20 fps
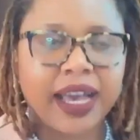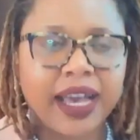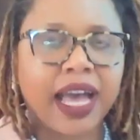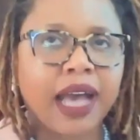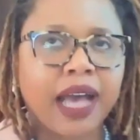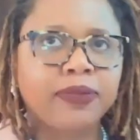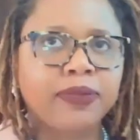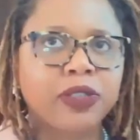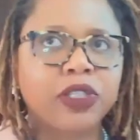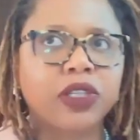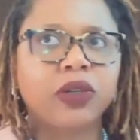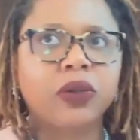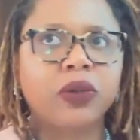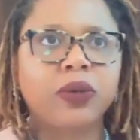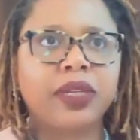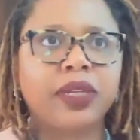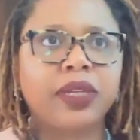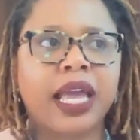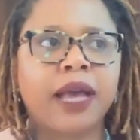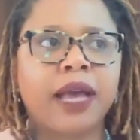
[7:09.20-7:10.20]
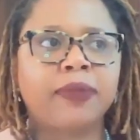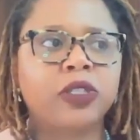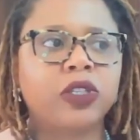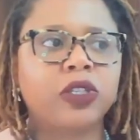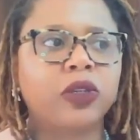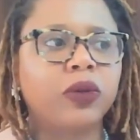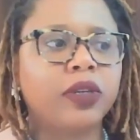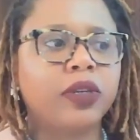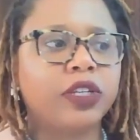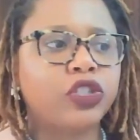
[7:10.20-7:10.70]
absolutely.
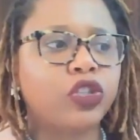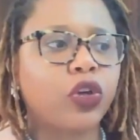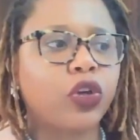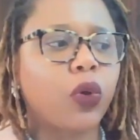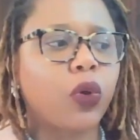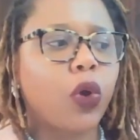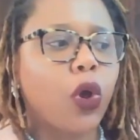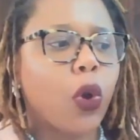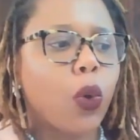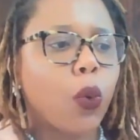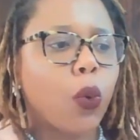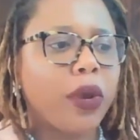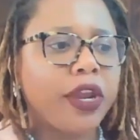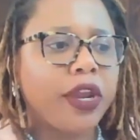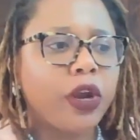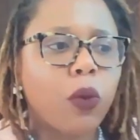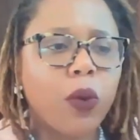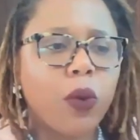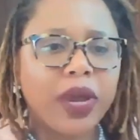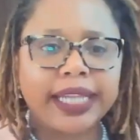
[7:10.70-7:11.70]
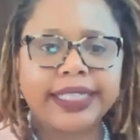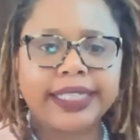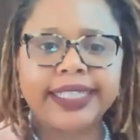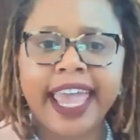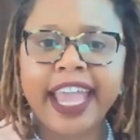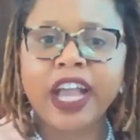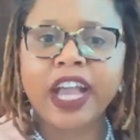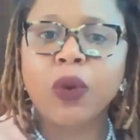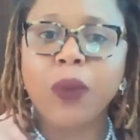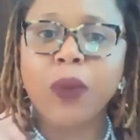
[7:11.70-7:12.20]
Absolutely. So we don't want to
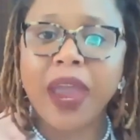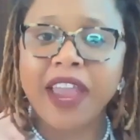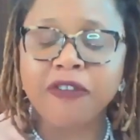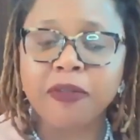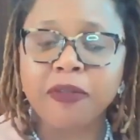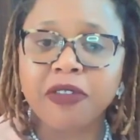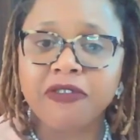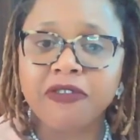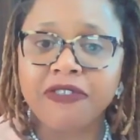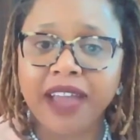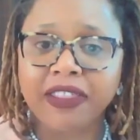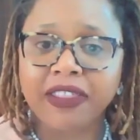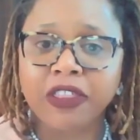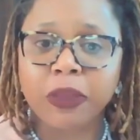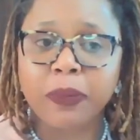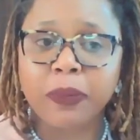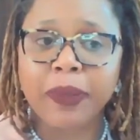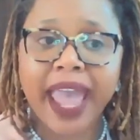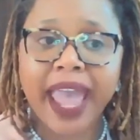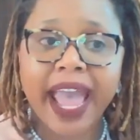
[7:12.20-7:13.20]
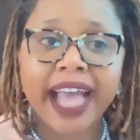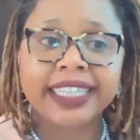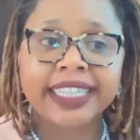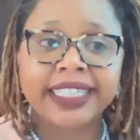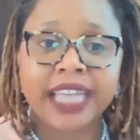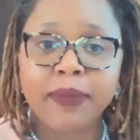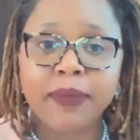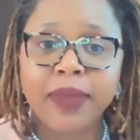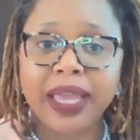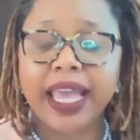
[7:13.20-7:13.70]
take away from the fact that the
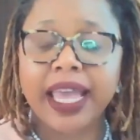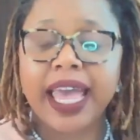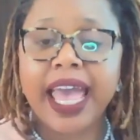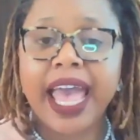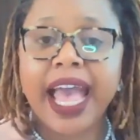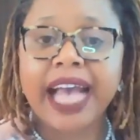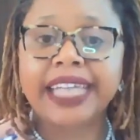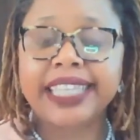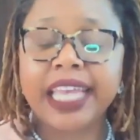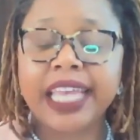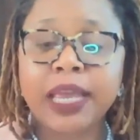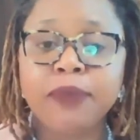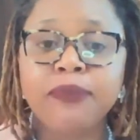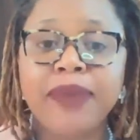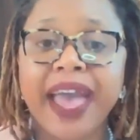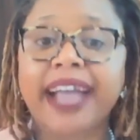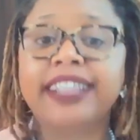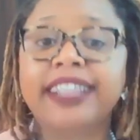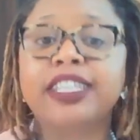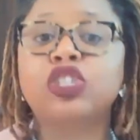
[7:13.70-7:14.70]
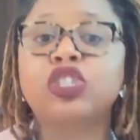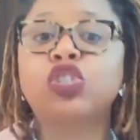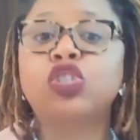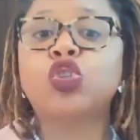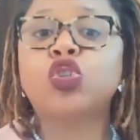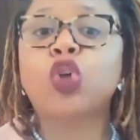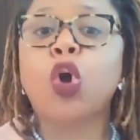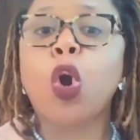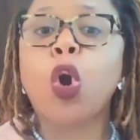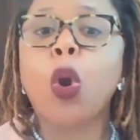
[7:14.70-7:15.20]
pandemic has impacted
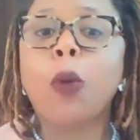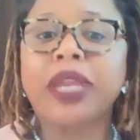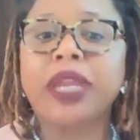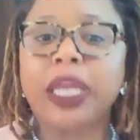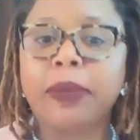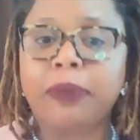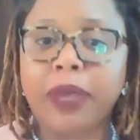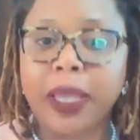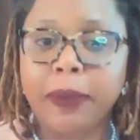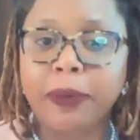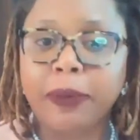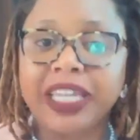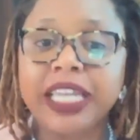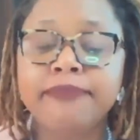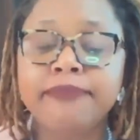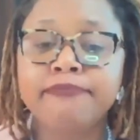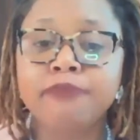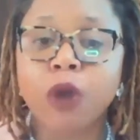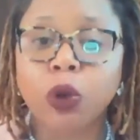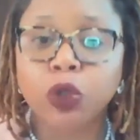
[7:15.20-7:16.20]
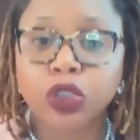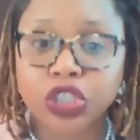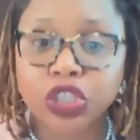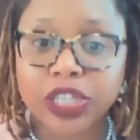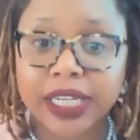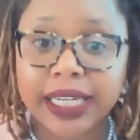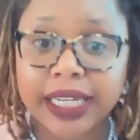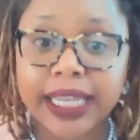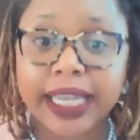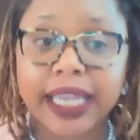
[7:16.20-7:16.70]
so many people
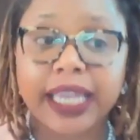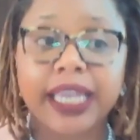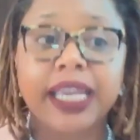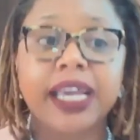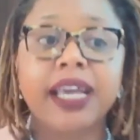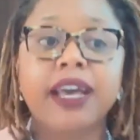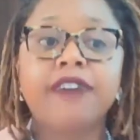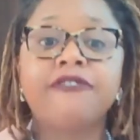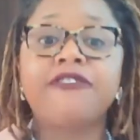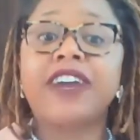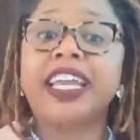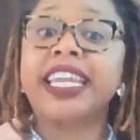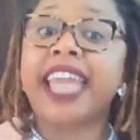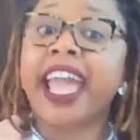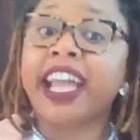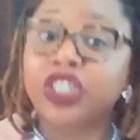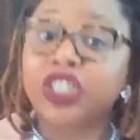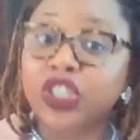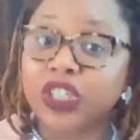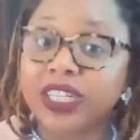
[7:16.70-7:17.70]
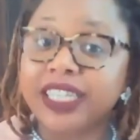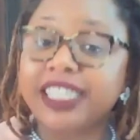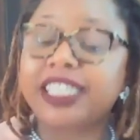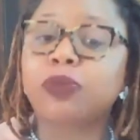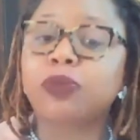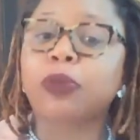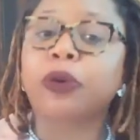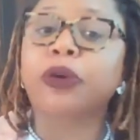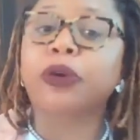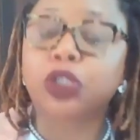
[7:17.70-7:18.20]
emotionally, financially,
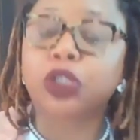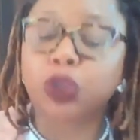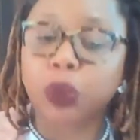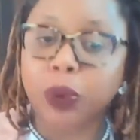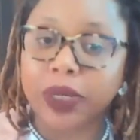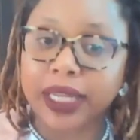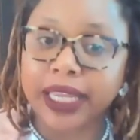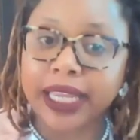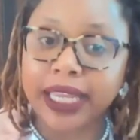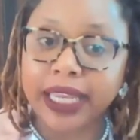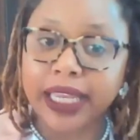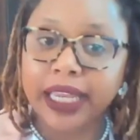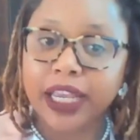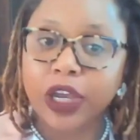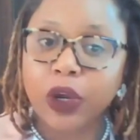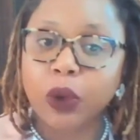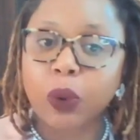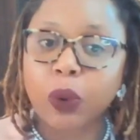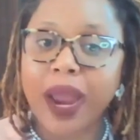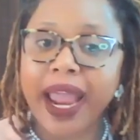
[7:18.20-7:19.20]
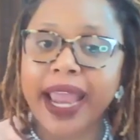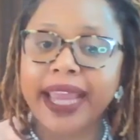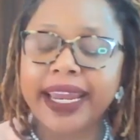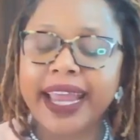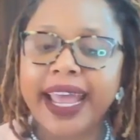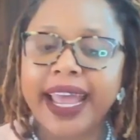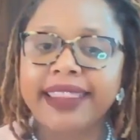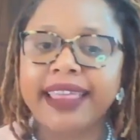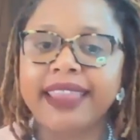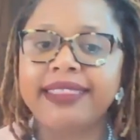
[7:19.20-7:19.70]
spiritually, right?
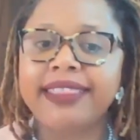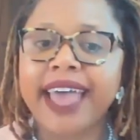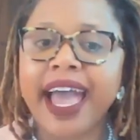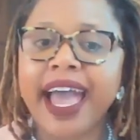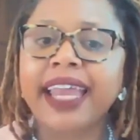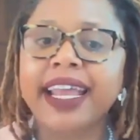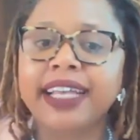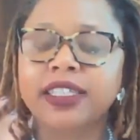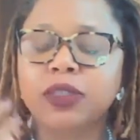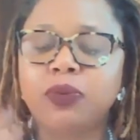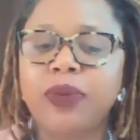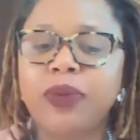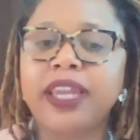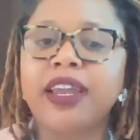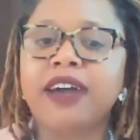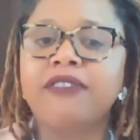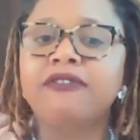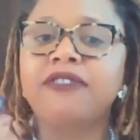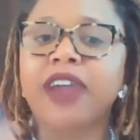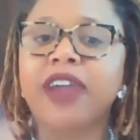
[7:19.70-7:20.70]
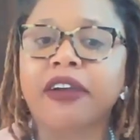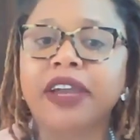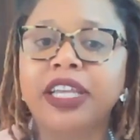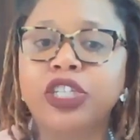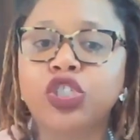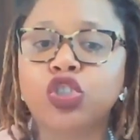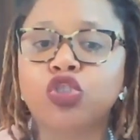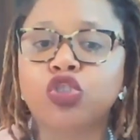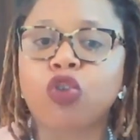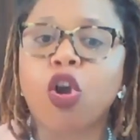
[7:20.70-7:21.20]
That has been a very
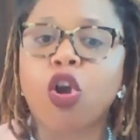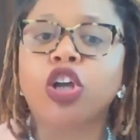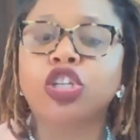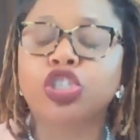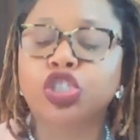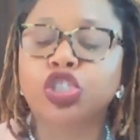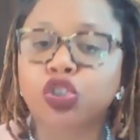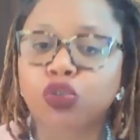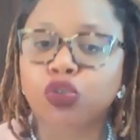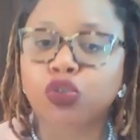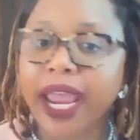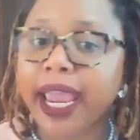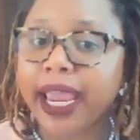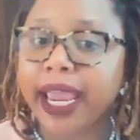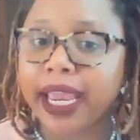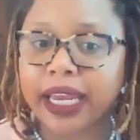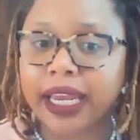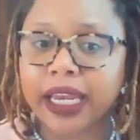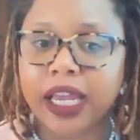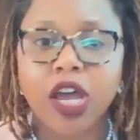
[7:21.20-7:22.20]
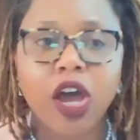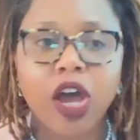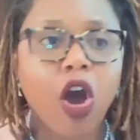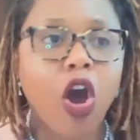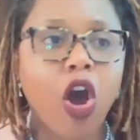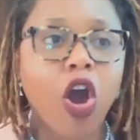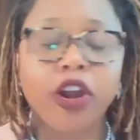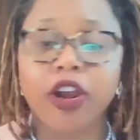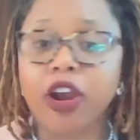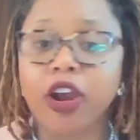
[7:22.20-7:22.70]
strong strain
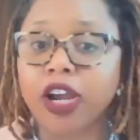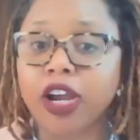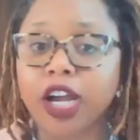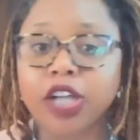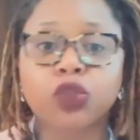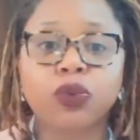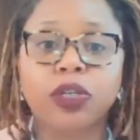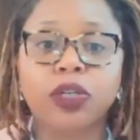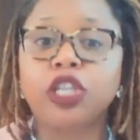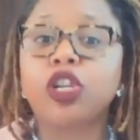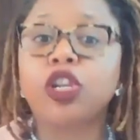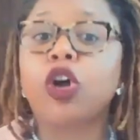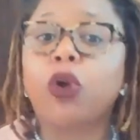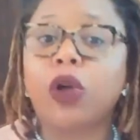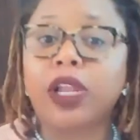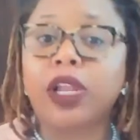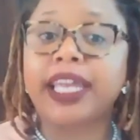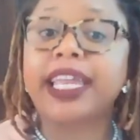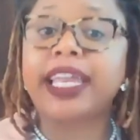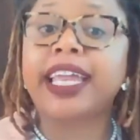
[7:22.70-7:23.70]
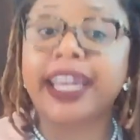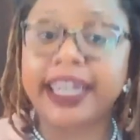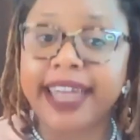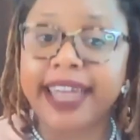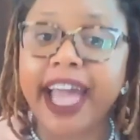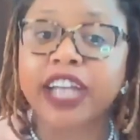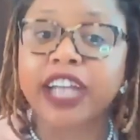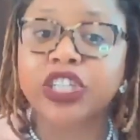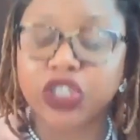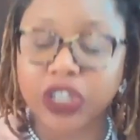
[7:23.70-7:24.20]
on our country locally and
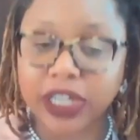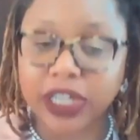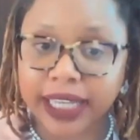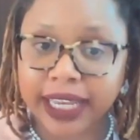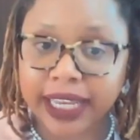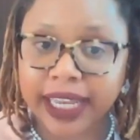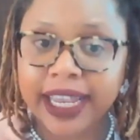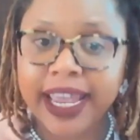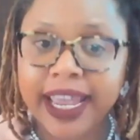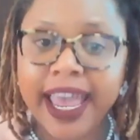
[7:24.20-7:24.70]
nationally.